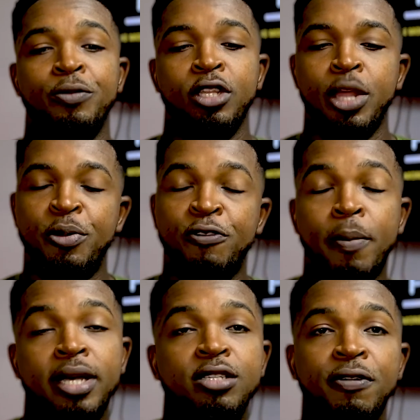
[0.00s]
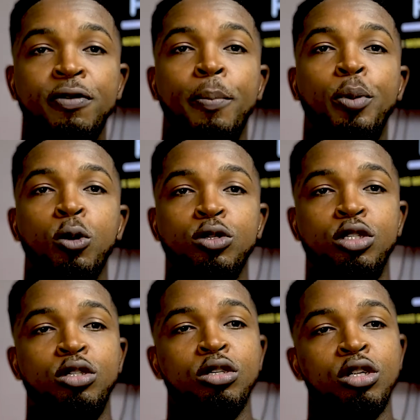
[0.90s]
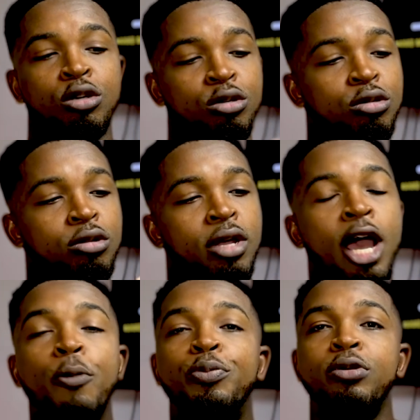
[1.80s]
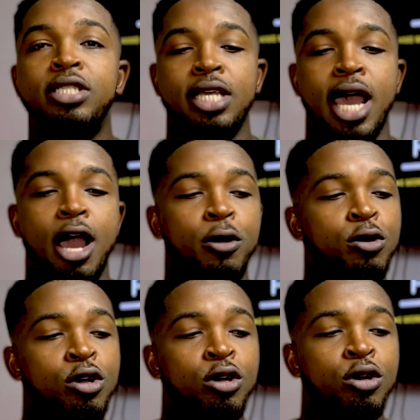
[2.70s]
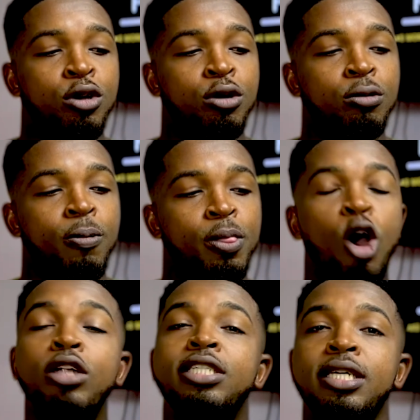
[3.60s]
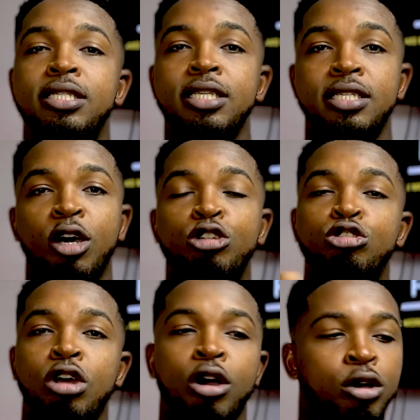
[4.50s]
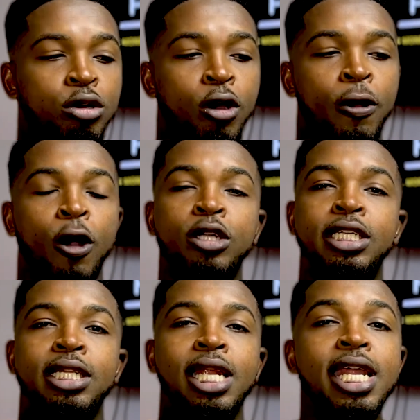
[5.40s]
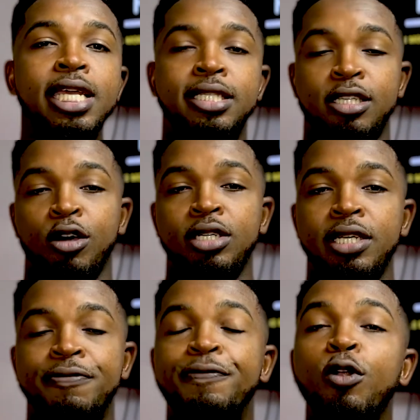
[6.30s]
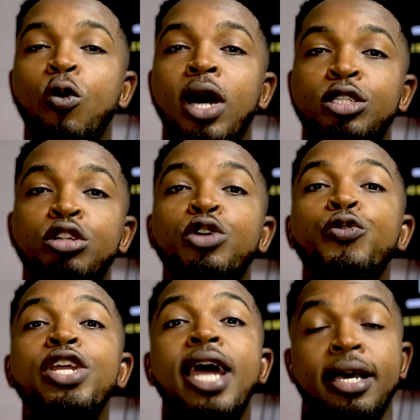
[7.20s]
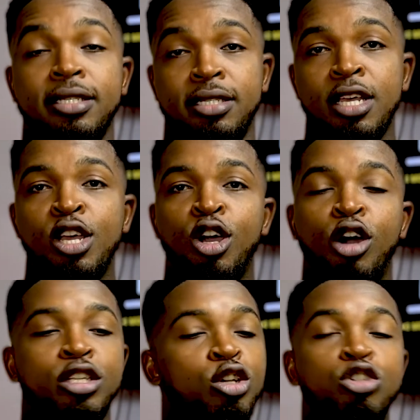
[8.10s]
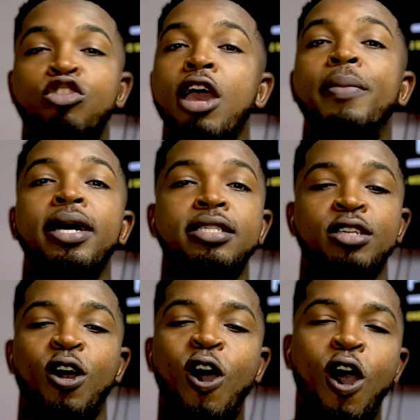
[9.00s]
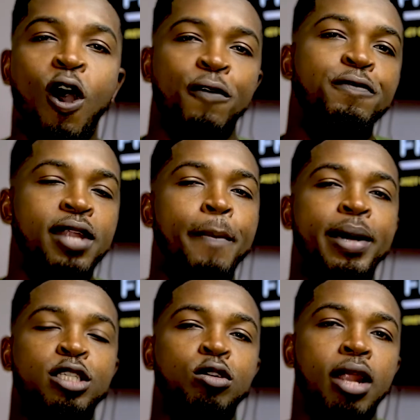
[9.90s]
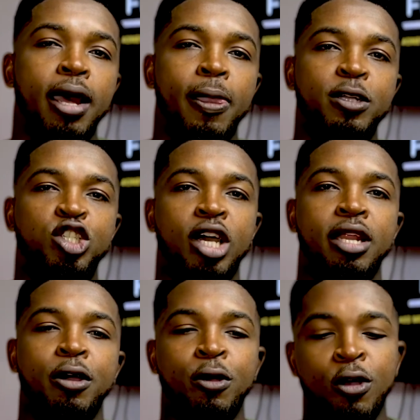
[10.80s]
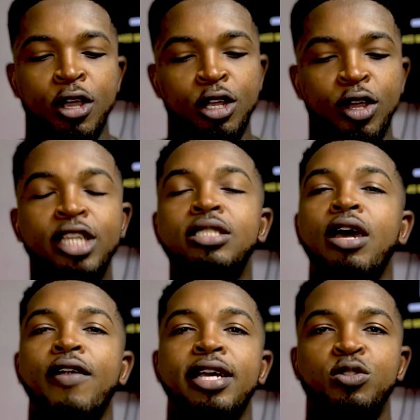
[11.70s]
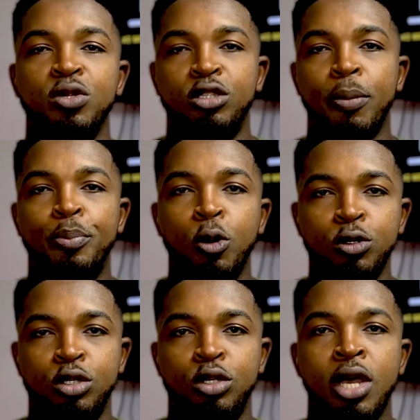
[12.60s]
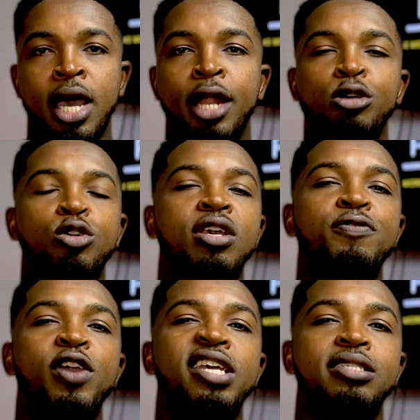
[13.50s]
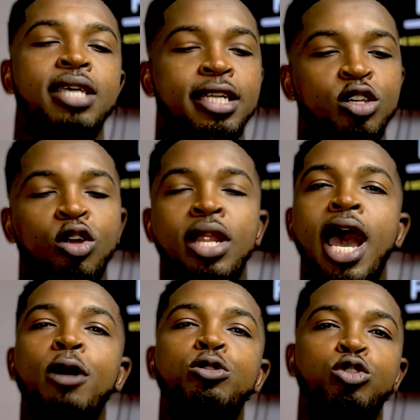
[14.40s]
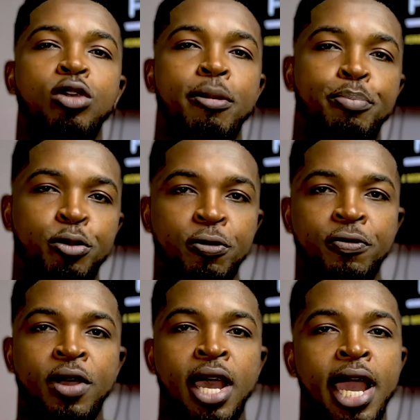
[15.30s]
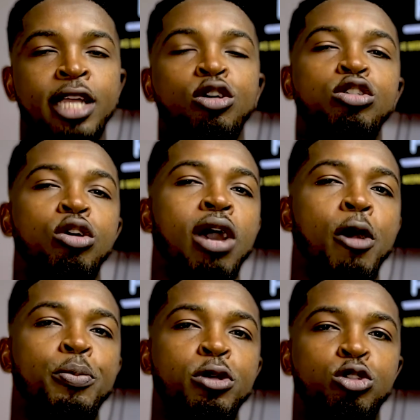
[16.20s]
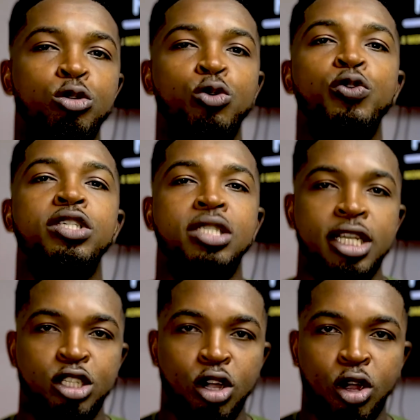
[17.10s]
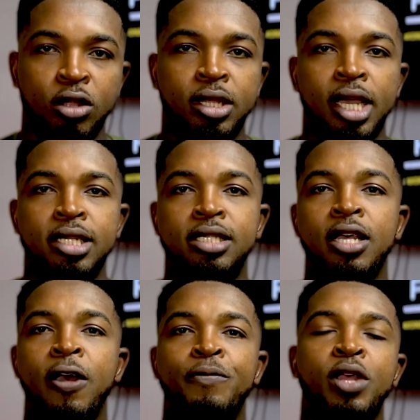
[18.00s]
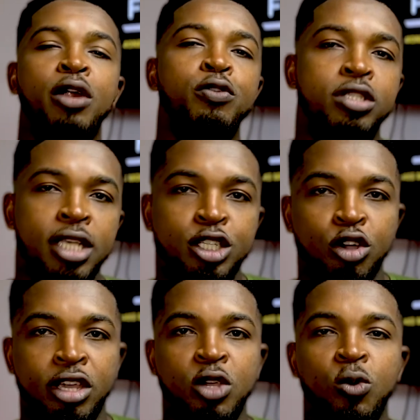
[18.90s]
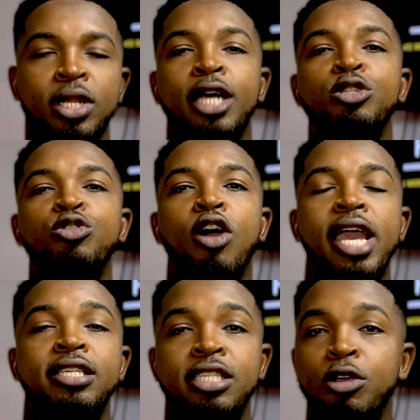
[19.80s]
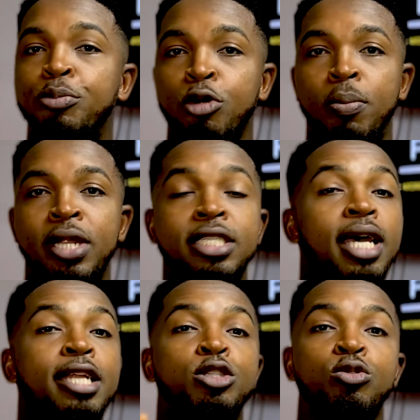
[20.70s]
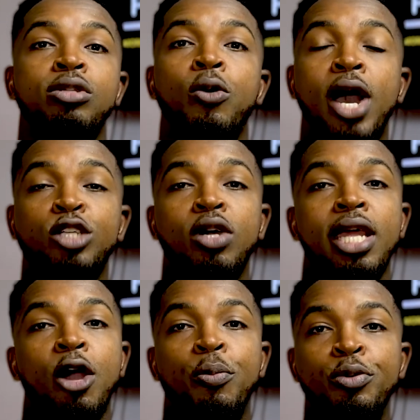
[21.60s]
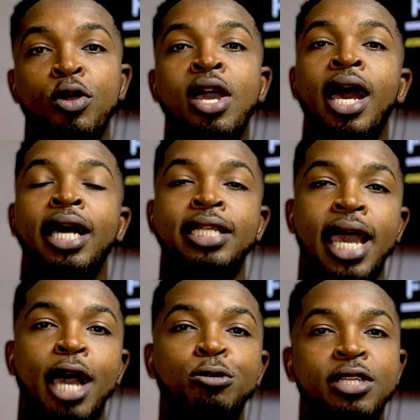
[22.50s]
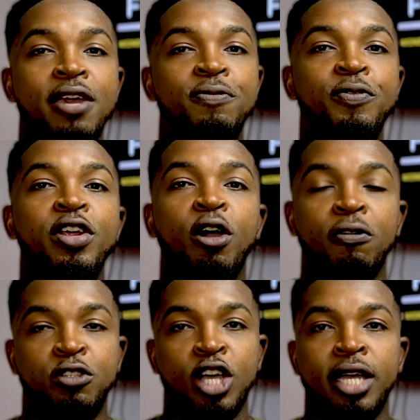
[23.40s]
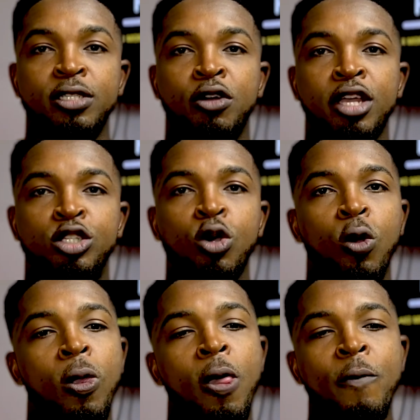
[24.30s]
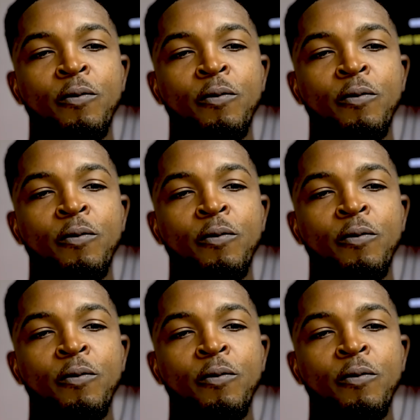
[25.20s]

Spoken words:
the performance of your posts, help you see how audiences or the leads or the followers or the readers or the subscribers of that particular channel interact with your posts, and also give you insights on how to improve. And it also help you to research your content and research your keyword and do your SEO properly. These are the tools that will actually help you, and they're out there free of charge. Okay, so